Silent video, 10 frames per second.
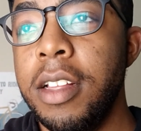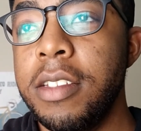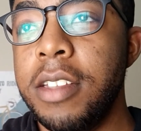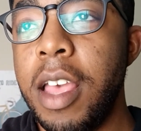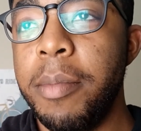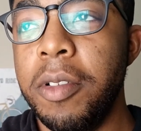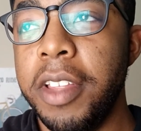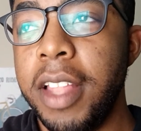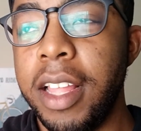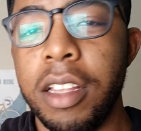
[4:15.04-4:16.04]
sample
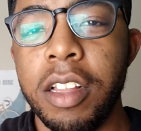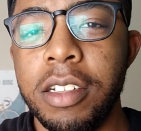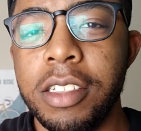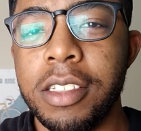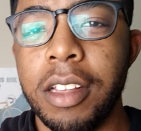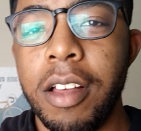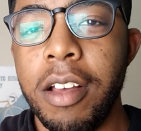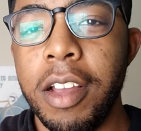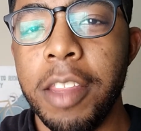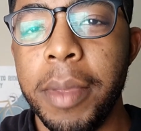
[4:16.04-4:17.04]
that like lulls
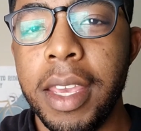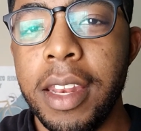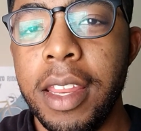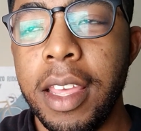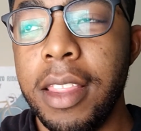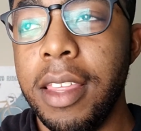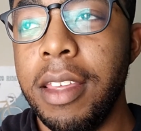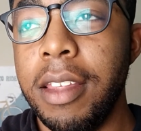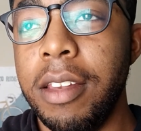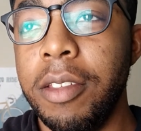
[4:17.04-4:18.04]
along in the beginning and the
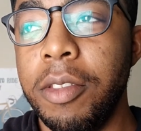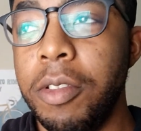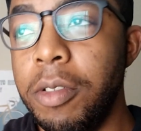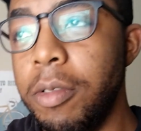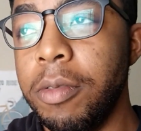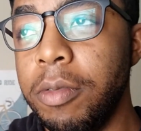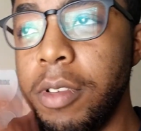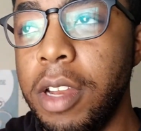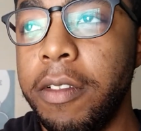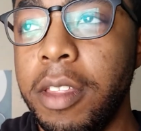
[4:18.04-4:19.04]
end through
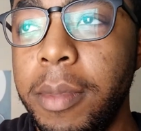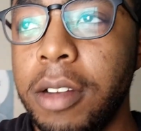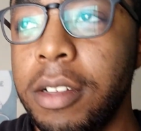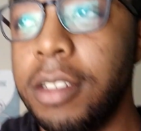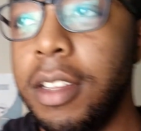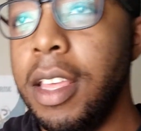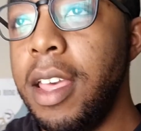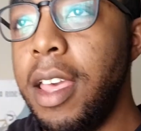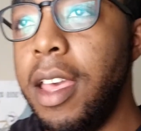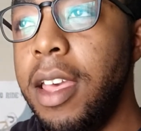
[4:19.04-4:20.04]
whatever the middle,
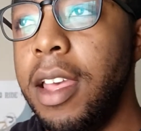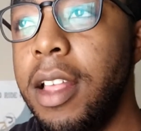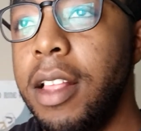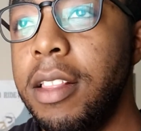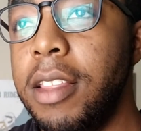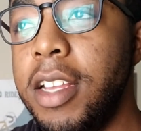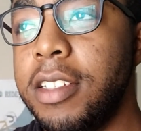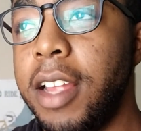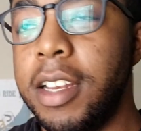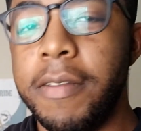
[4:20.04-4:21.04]
and they just
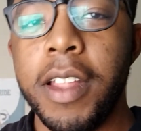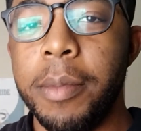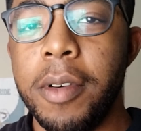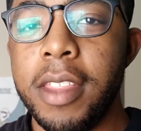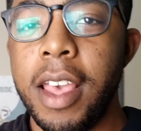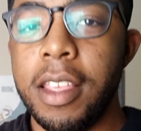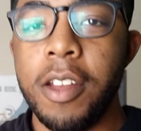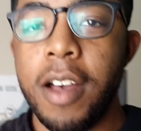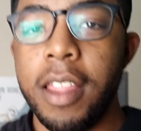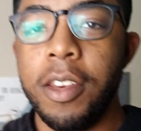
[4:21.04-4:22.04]
like develop on that,
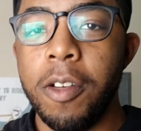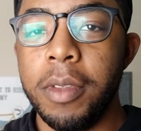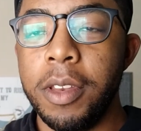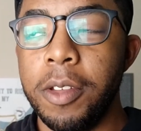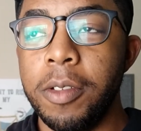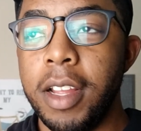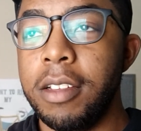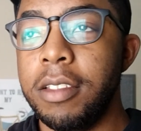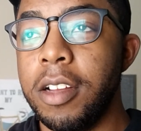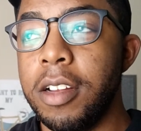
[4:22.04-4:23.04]
how they normally do, like
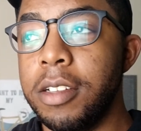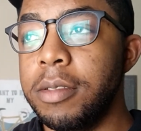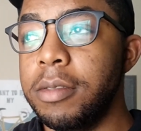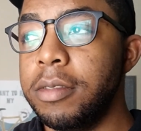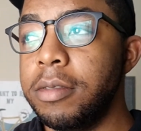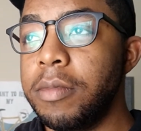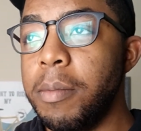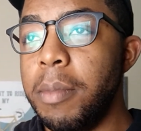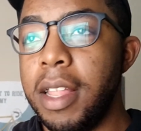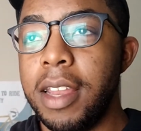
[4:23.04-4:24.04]
their
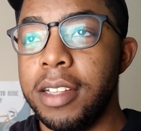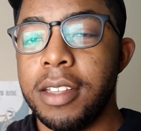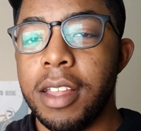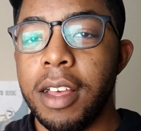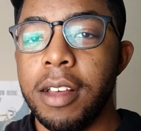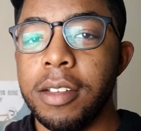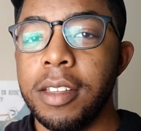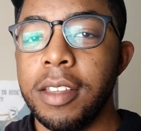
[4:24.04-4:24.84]
melodic style.